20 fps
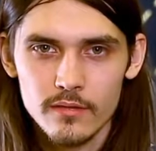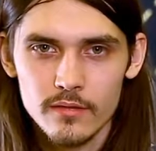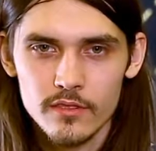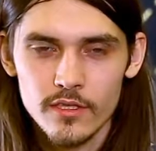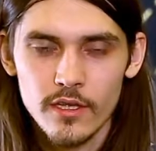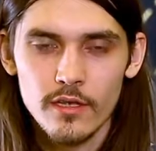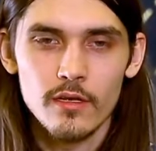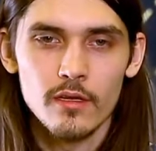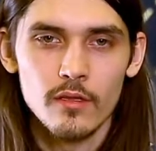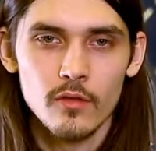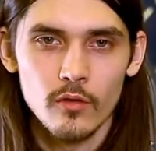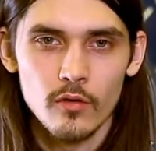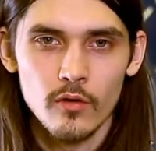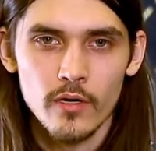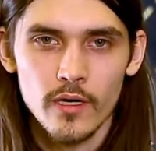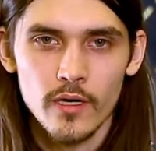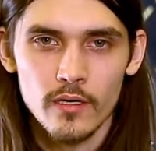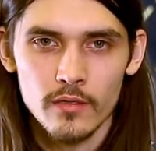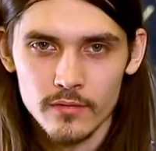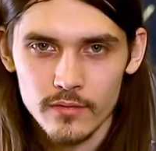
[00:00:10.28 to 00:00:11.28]
Take a look
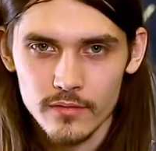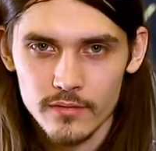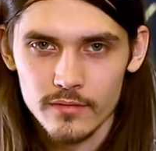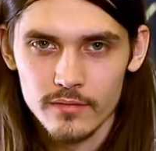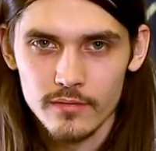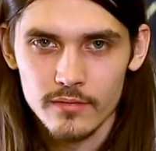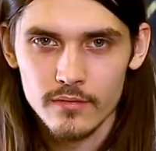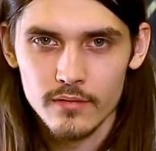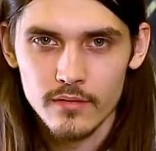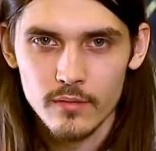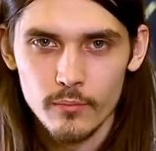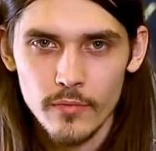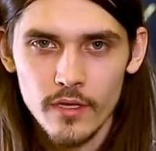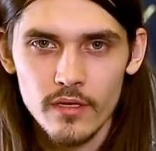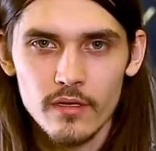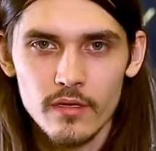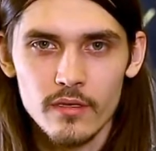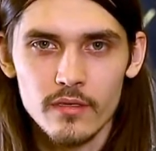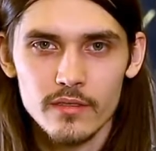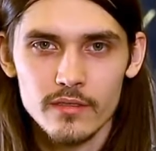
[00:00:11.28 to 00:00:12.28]
around.
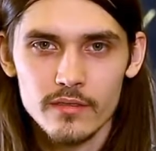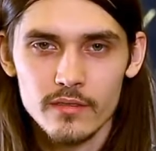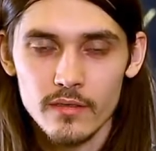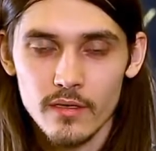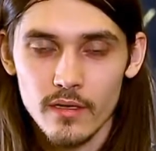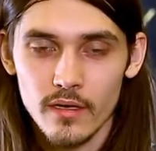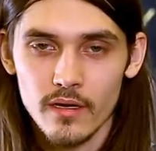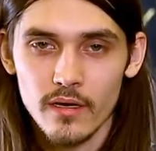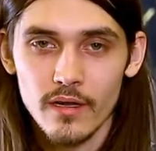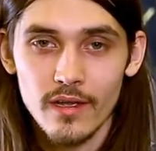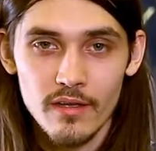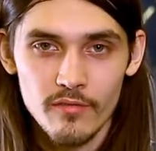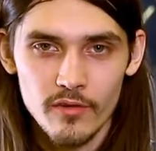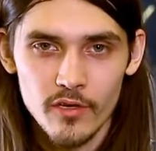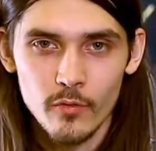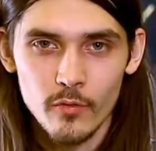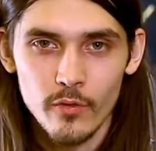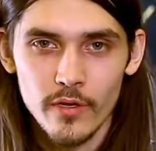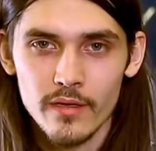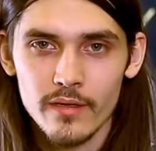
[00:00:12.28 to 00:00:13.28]
Minerals are
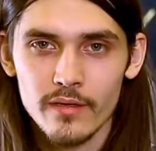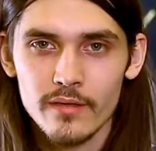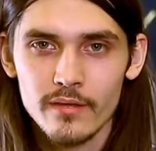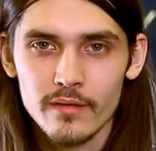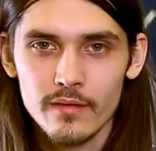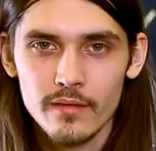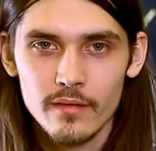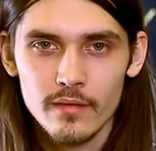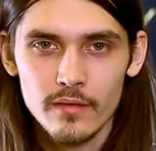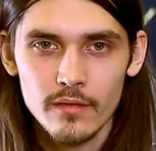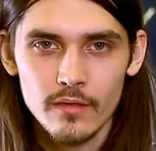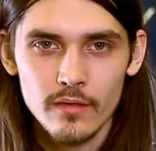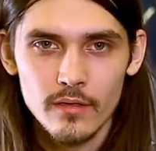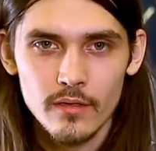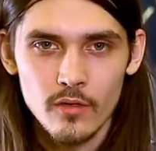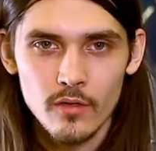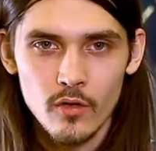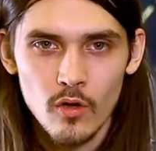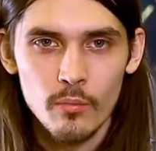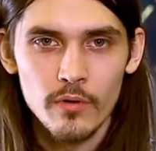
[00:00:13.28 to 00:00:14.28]
everywhere.
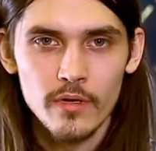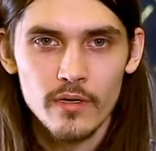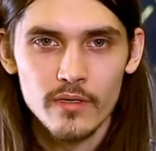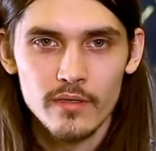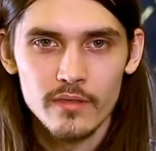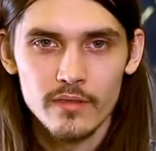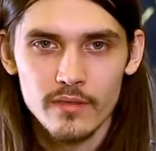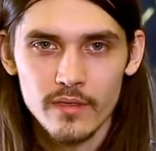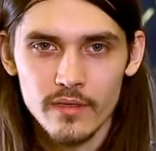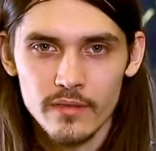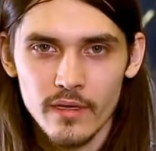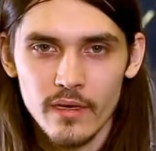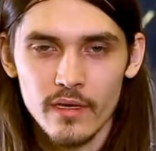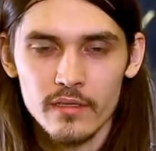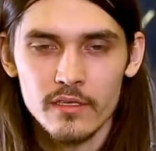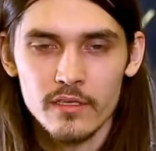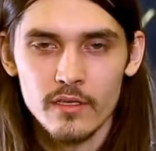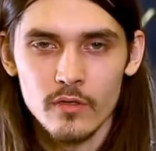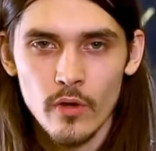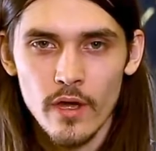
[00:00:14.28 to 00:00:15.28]
Copper in
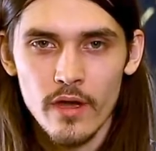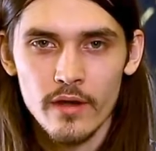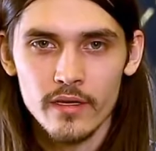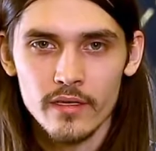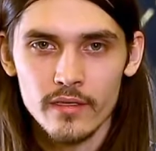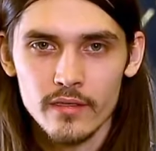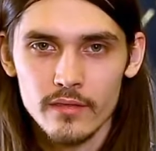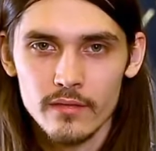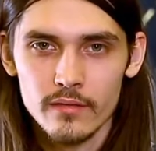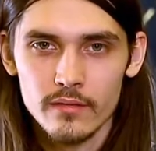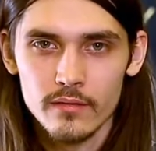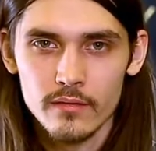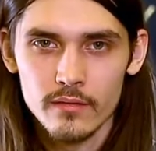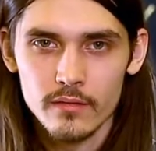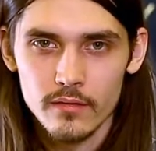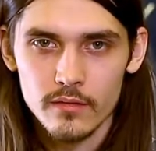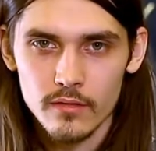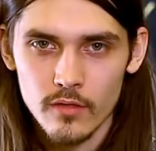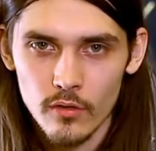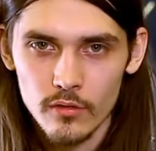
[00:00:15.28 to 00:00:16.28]
electric wiring,
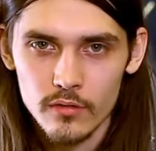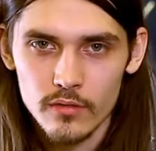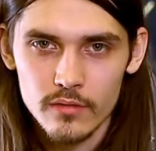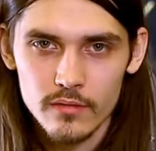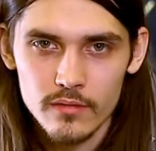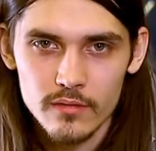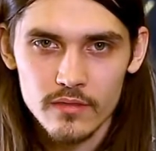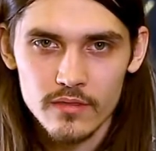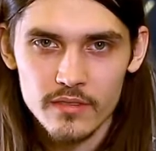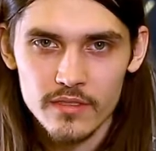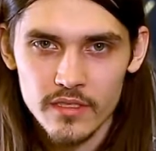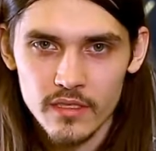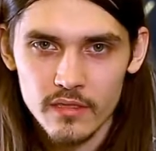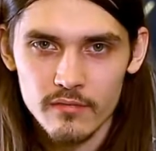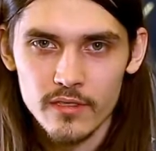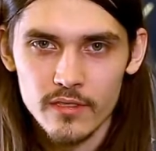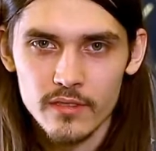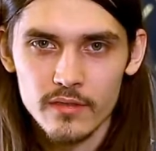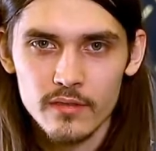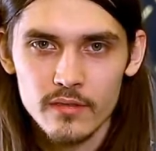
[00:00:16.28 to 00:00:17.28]
gold,
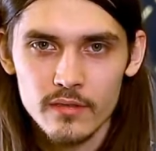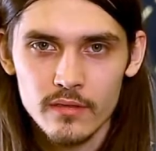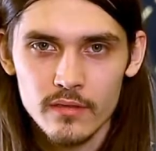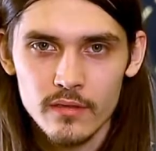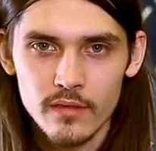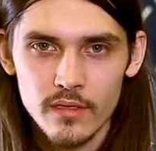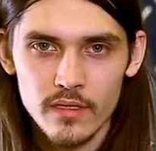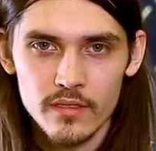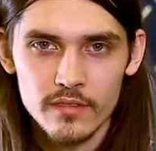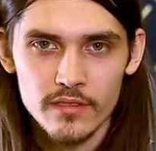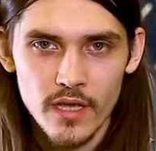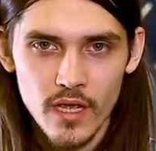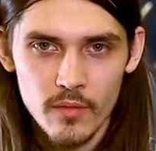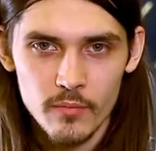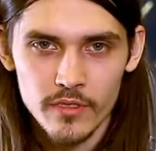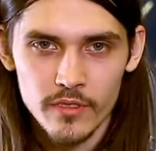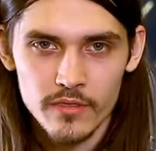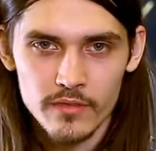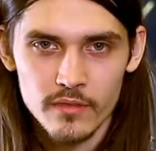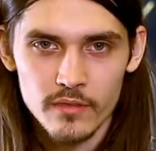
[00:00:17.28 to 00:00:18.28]
silver, and
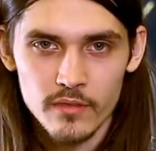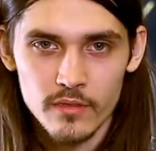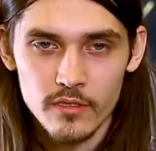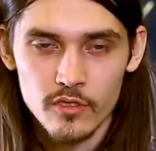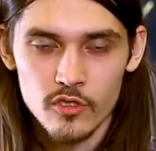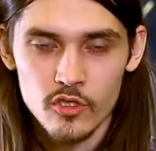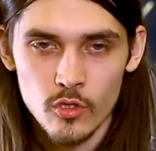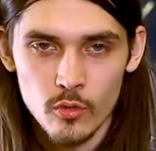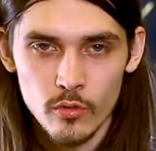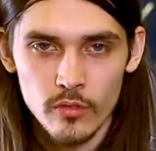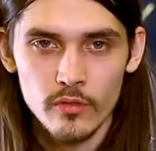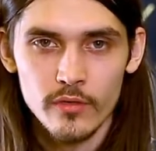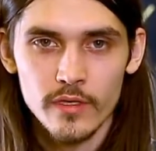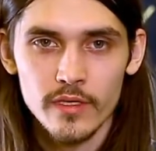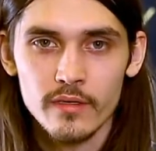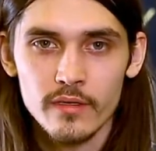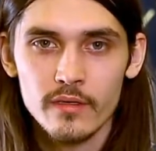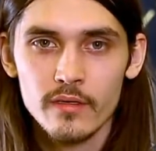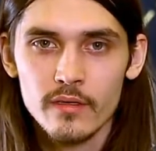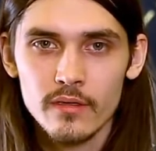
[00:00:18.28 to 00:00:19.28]
diamonds in
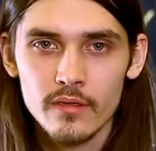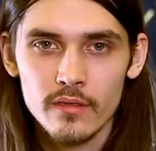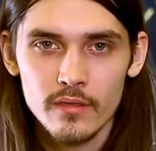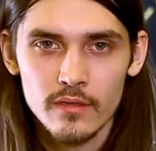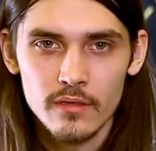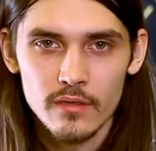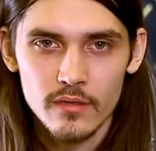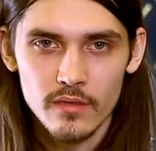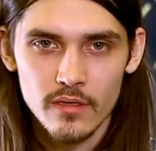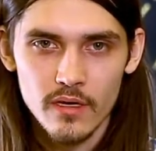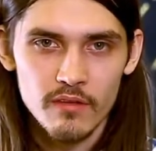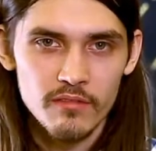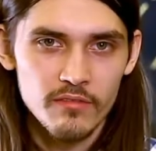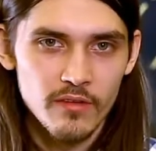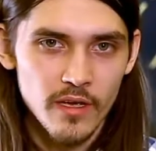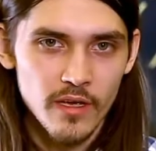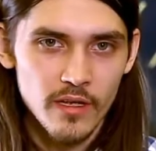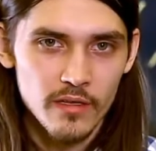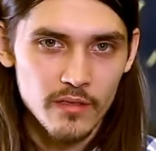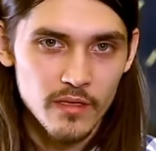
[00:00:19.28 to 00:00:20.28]
jewelry,
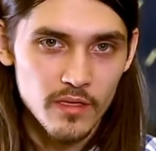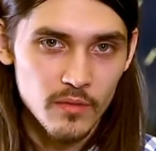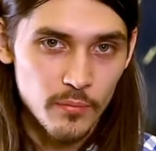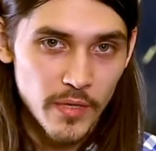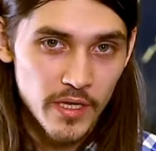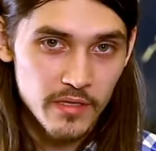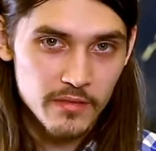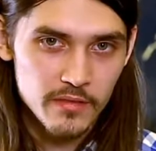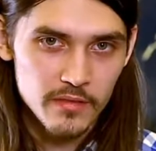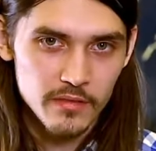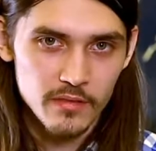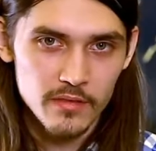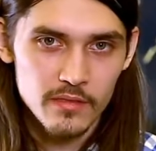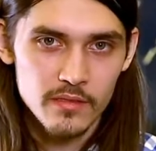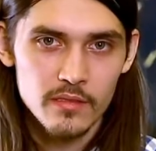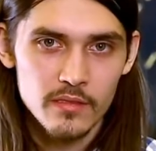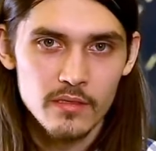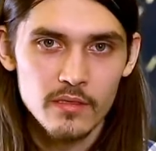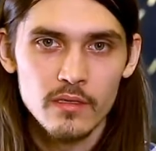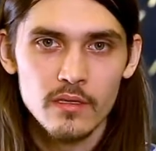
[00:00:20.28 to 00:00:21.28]
graphite in
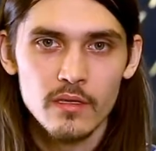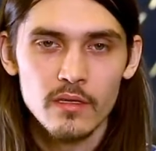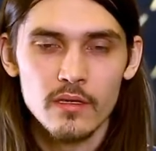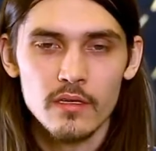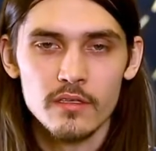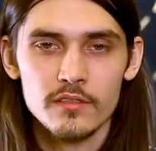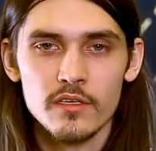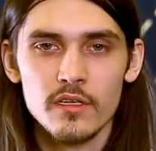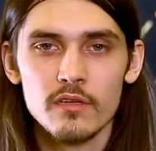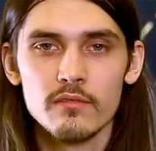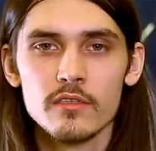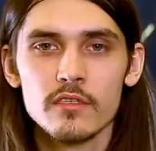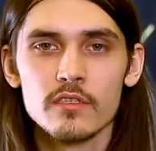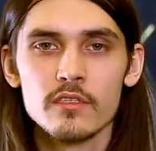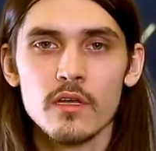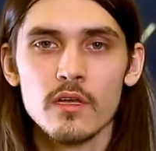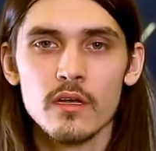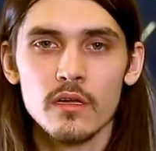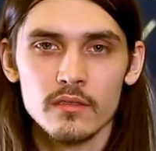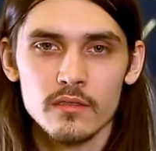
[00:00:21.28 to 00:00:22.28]
pencils, and even
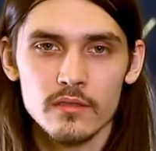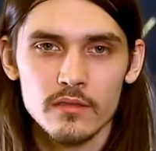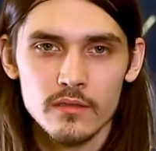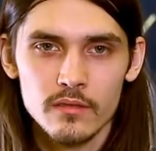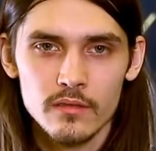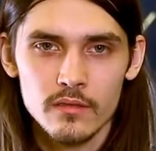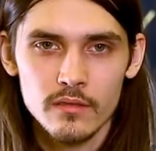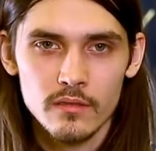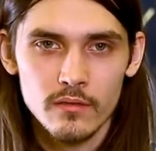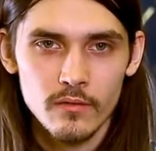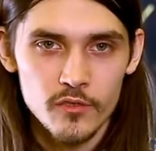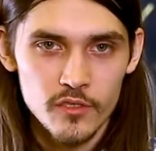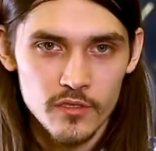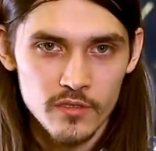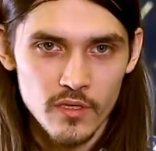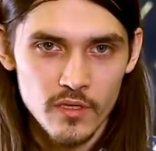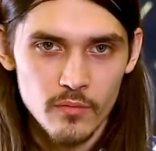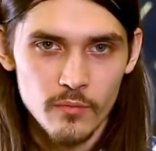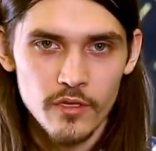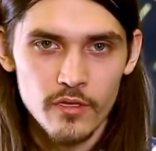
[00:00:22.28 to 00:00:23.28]
salt, which
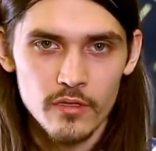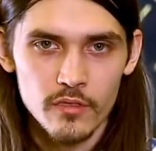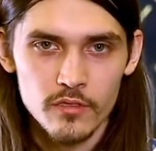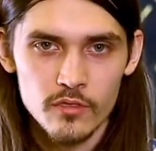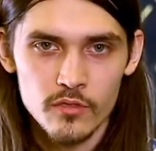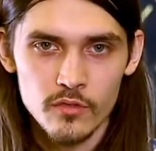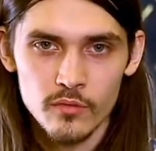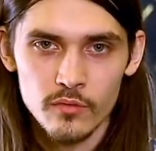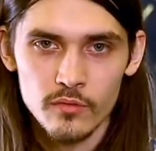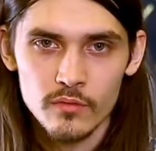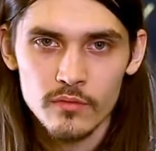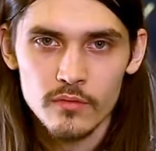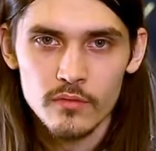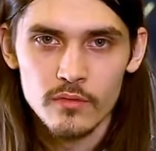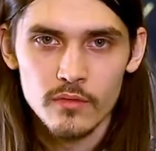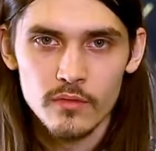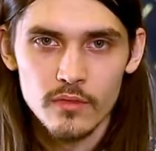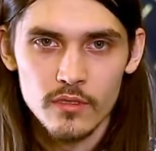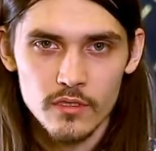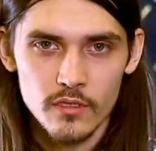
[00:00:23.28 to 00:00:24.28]
is a mineral too,
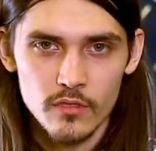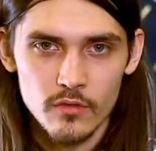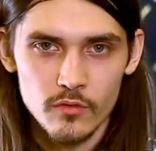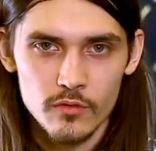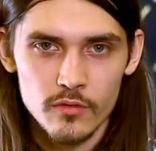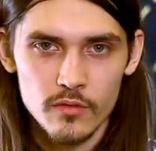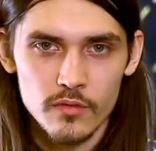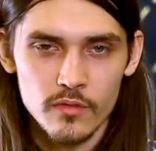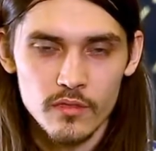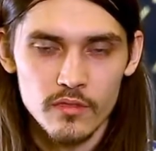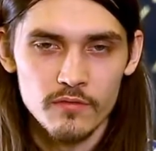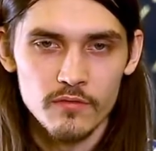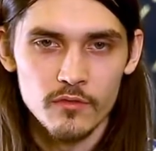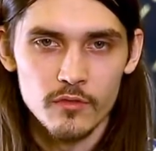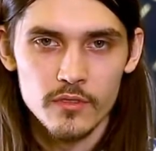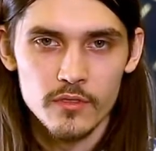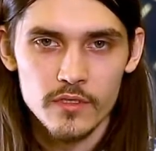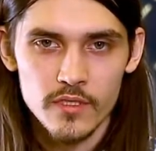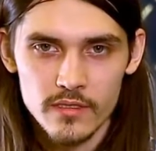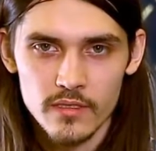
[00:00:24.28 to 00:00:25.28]
is used in
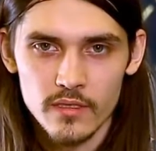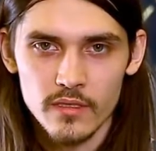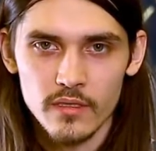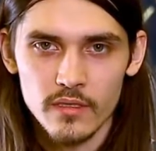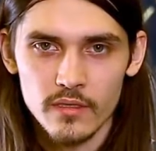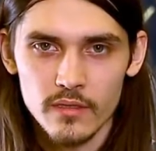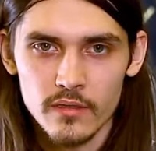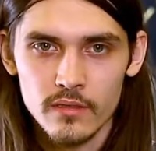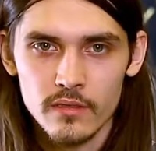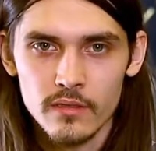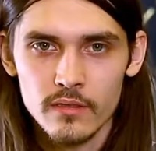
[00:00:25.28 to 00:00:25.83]
food seasoning.